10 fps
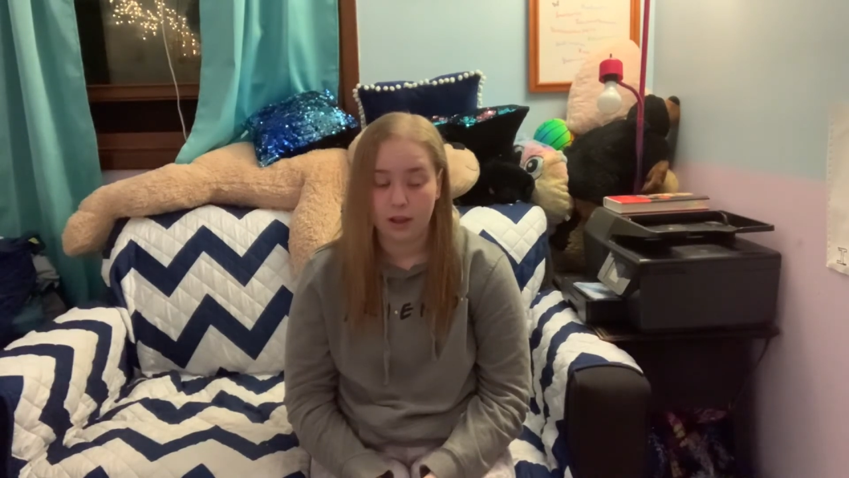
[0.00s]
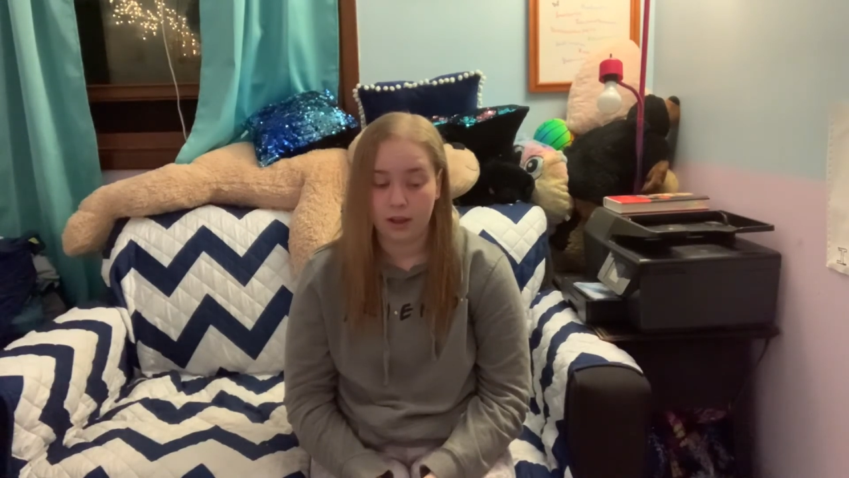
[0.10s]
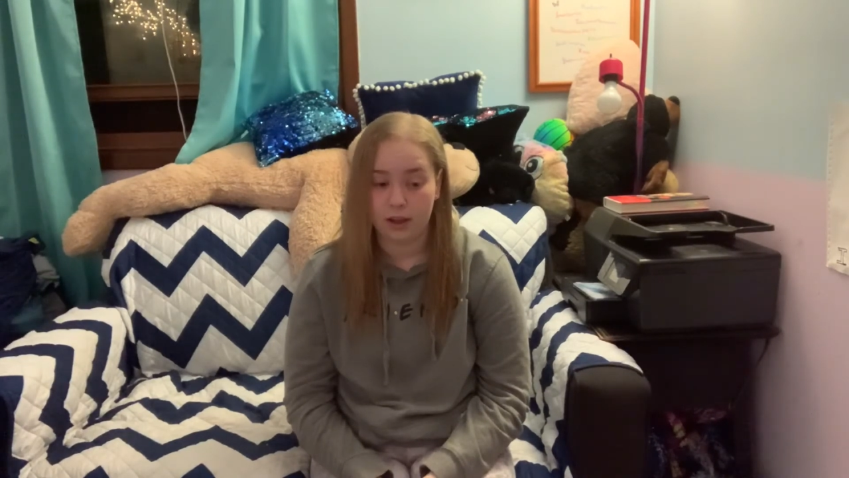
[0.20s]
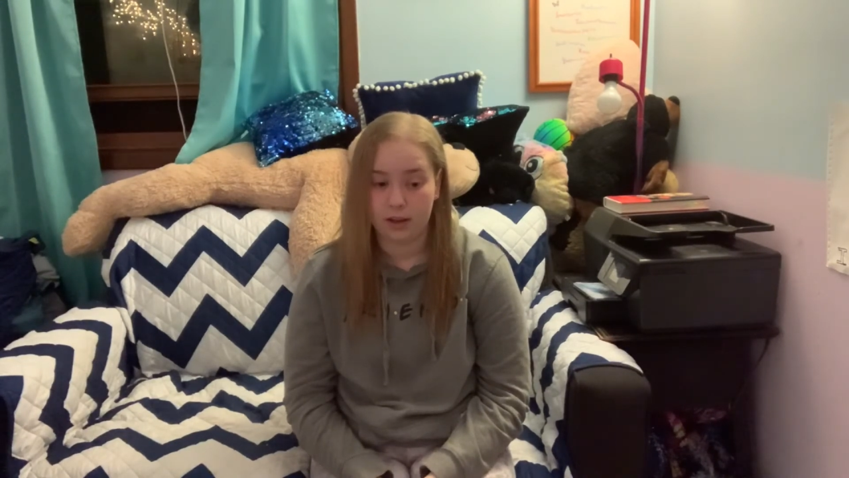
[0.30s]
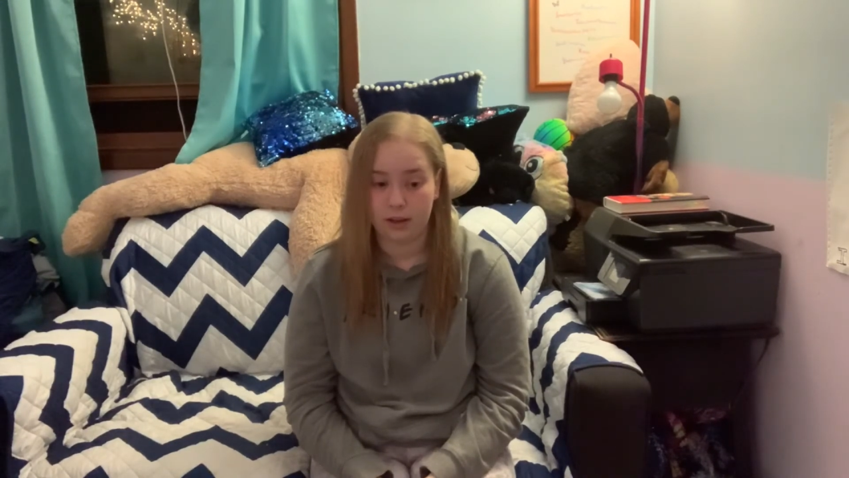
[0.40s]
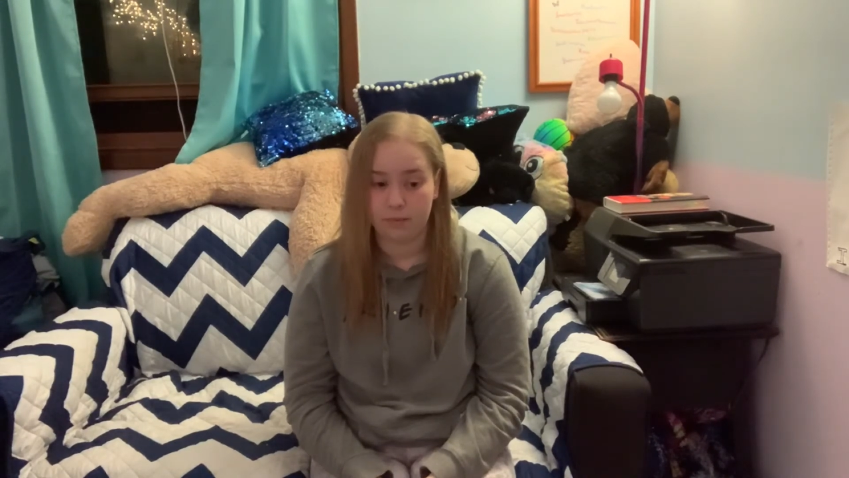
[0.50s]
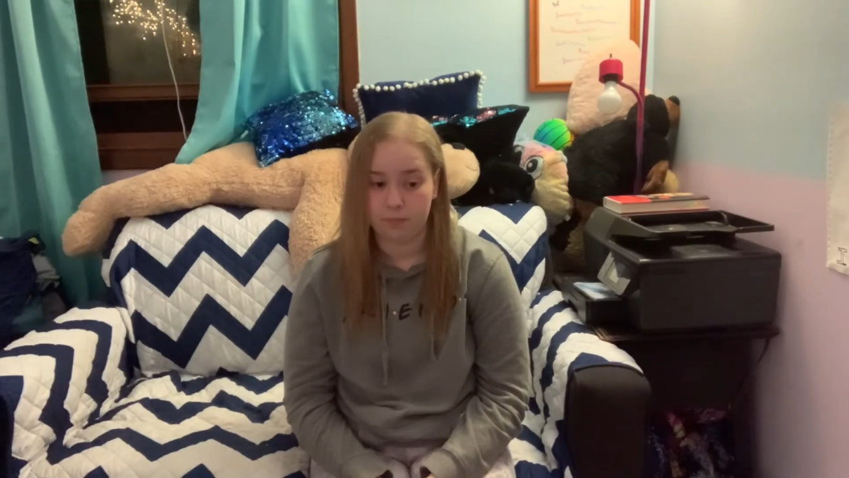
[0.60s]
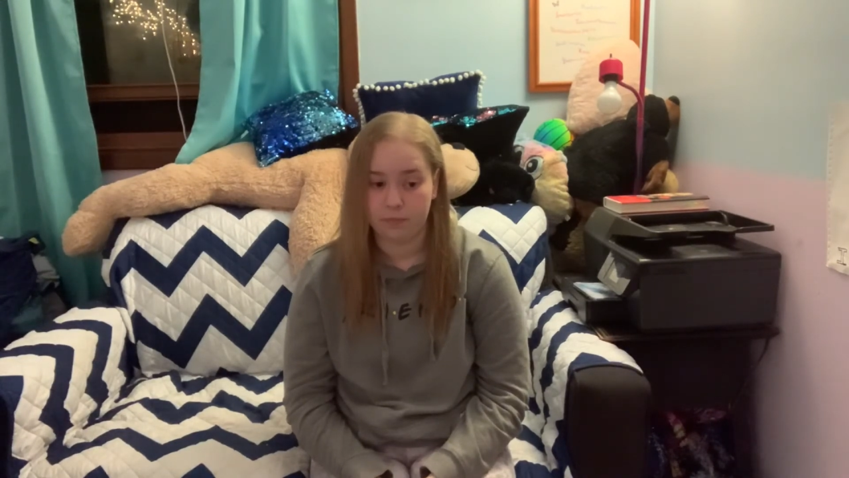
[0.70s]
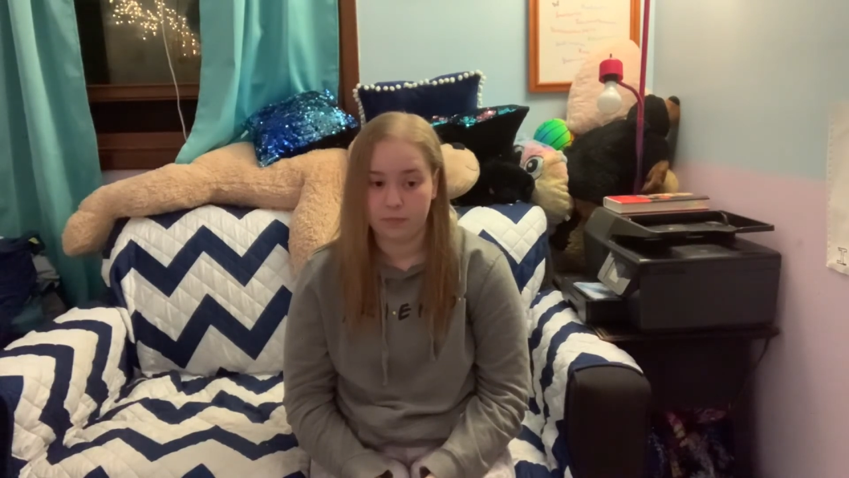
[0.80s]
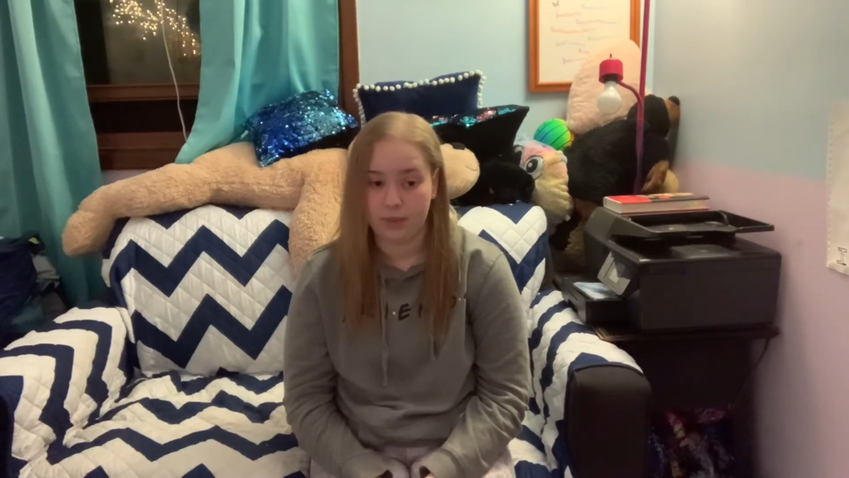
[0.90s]

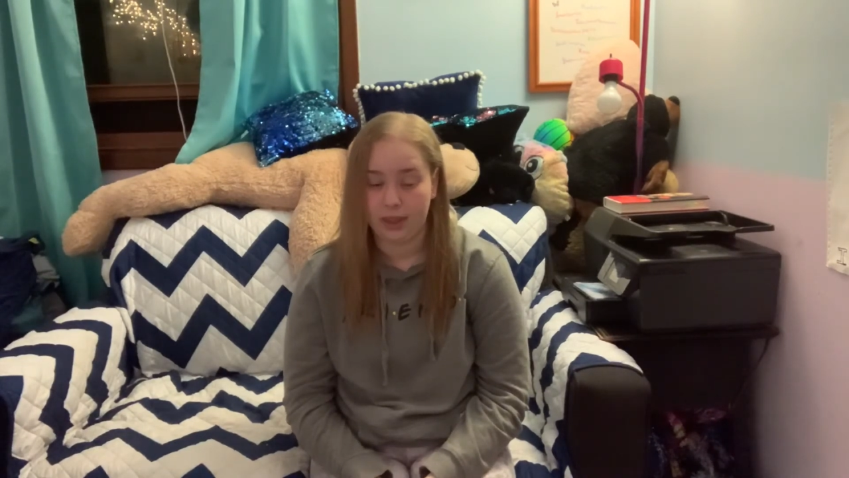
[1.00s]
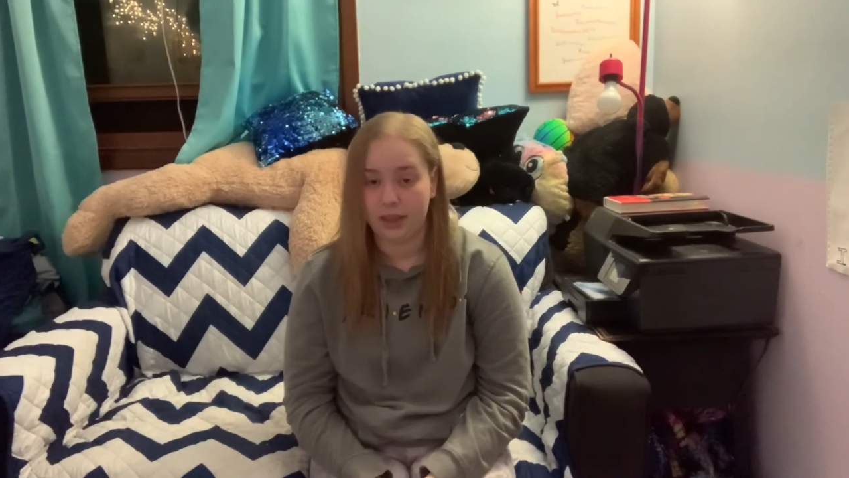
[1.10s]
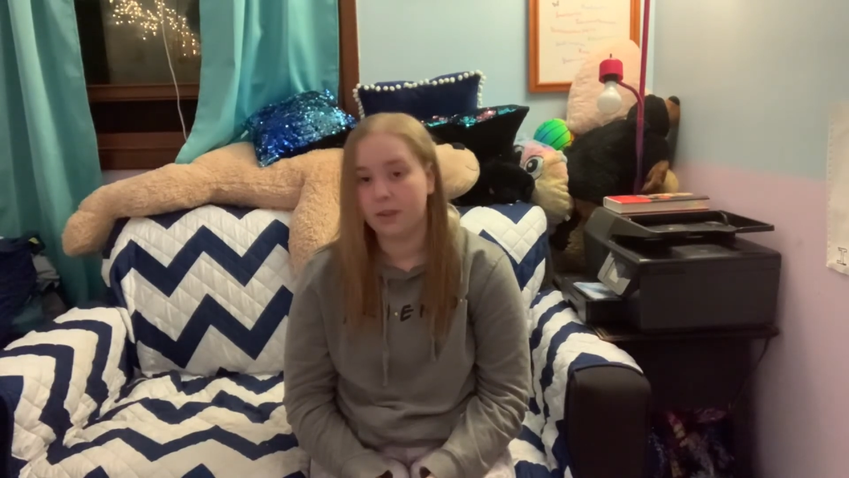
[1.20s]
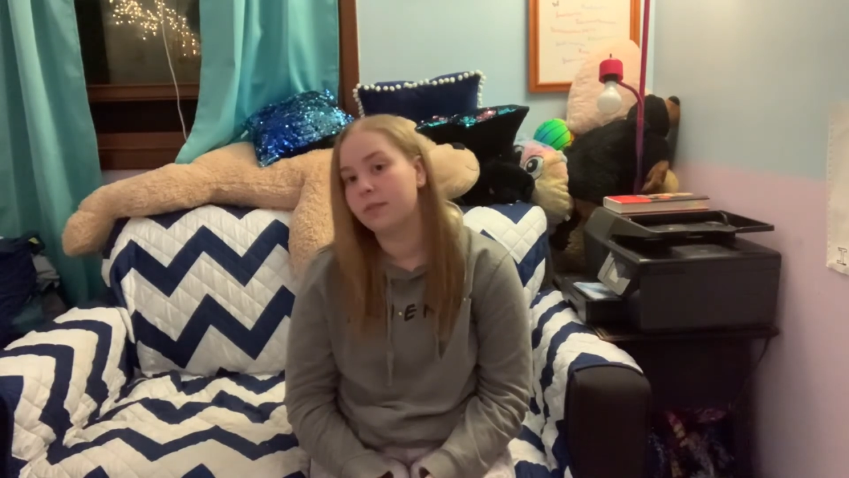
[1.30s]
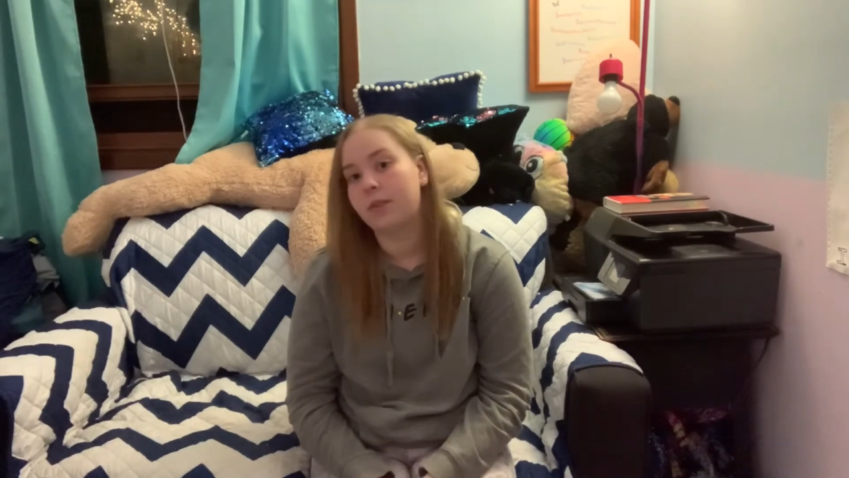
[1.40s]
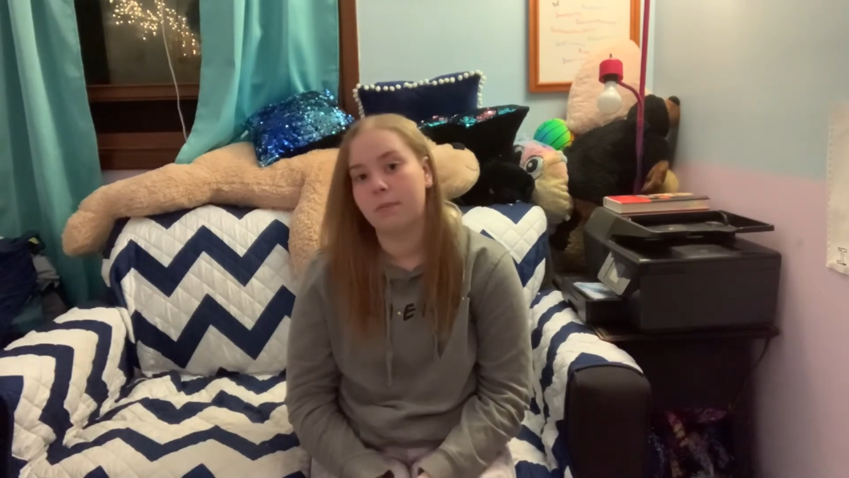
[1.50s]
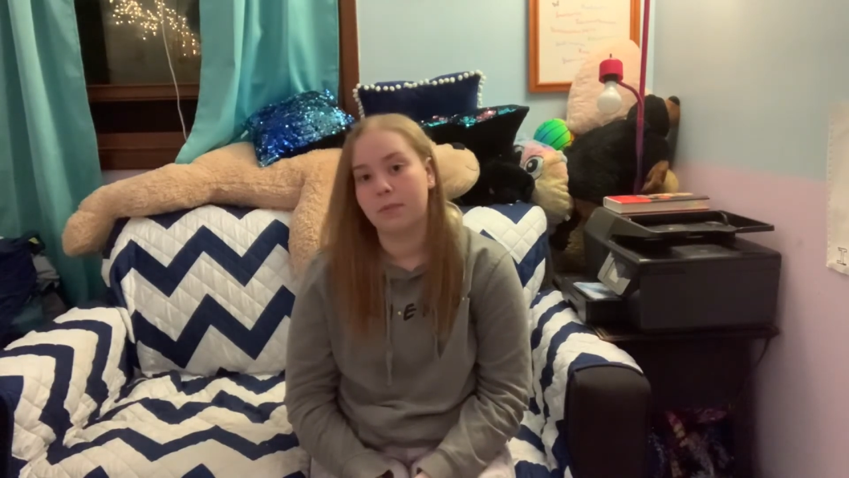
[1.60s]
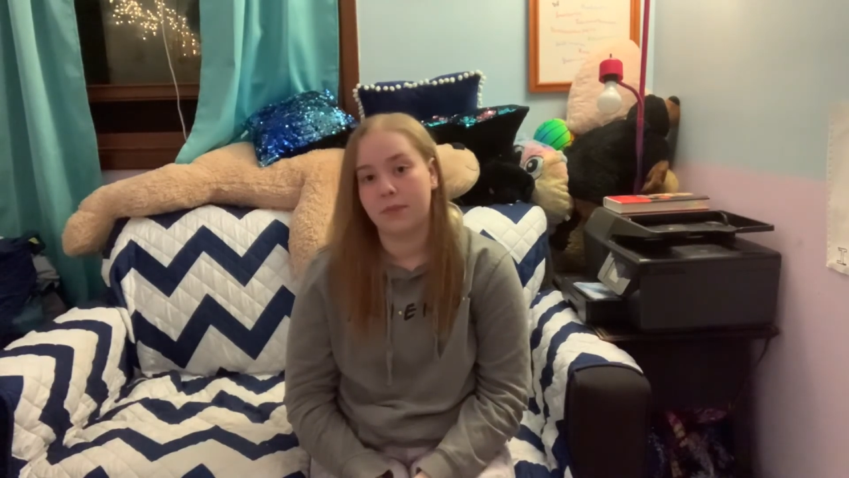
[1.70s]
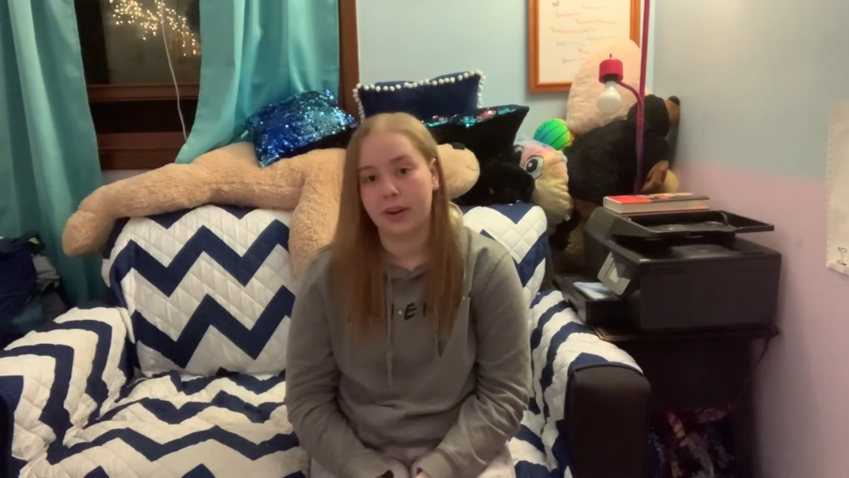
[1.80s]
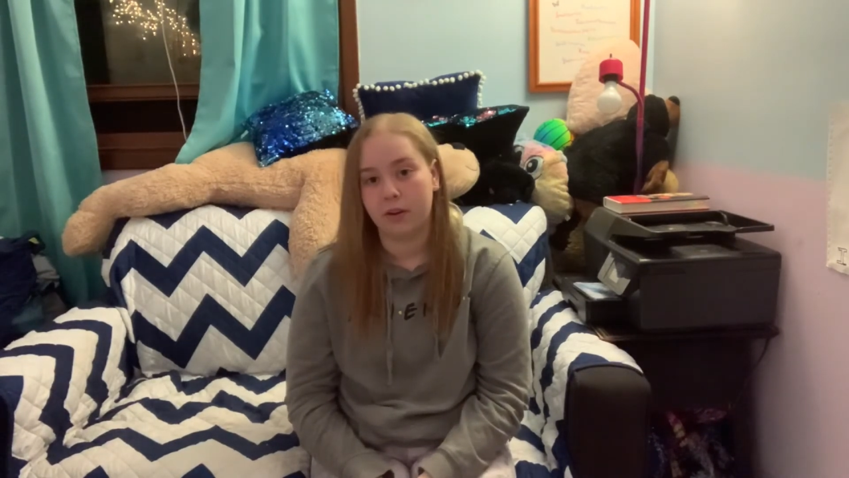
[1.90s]
Like, from the
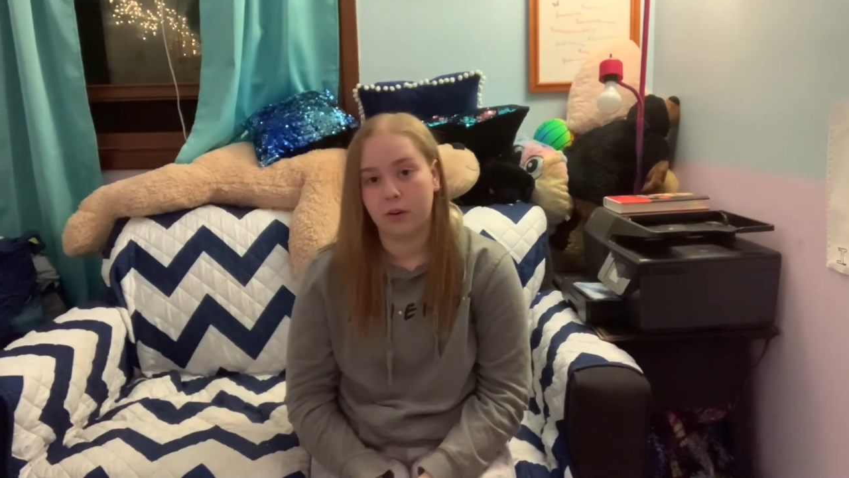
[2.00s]
video